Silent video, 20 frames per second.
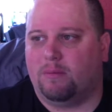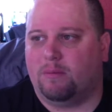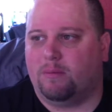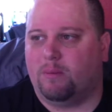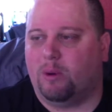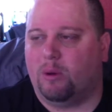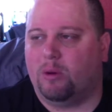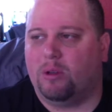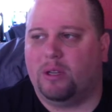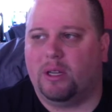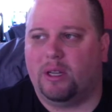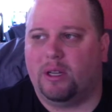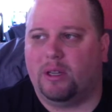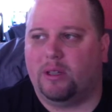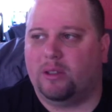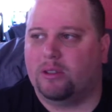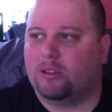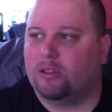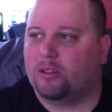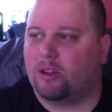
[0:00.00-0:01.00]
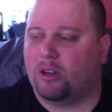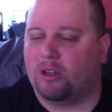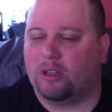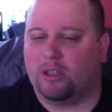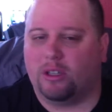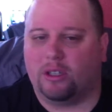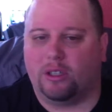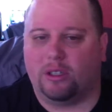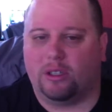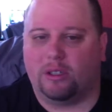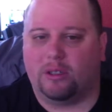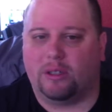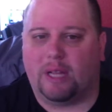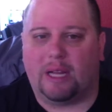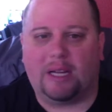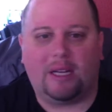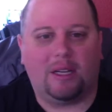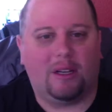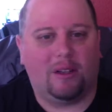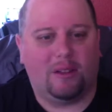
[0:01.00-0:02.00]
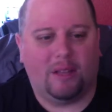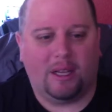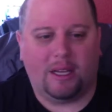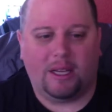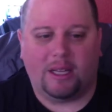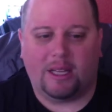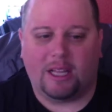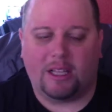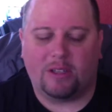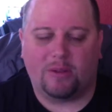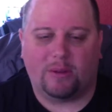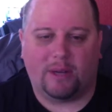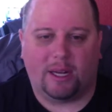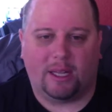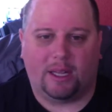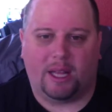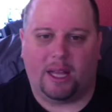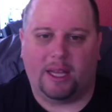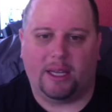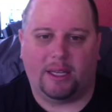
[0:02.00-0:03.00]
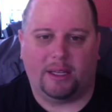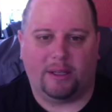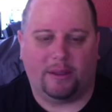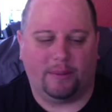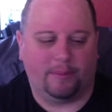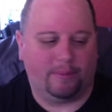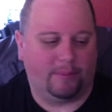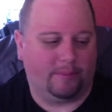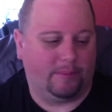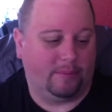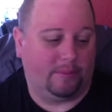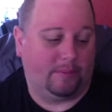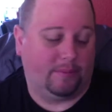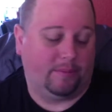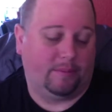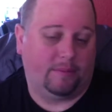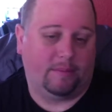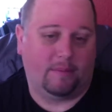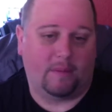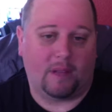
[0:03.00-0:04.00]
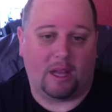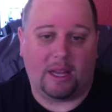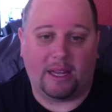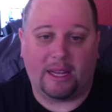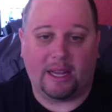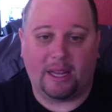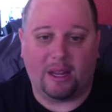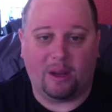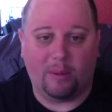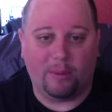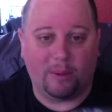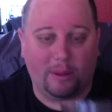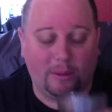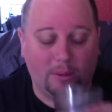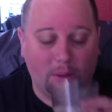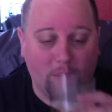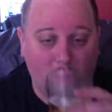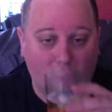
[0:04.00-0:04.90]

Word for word: bulkier stronger that kind of thing and that's what i like i can't help it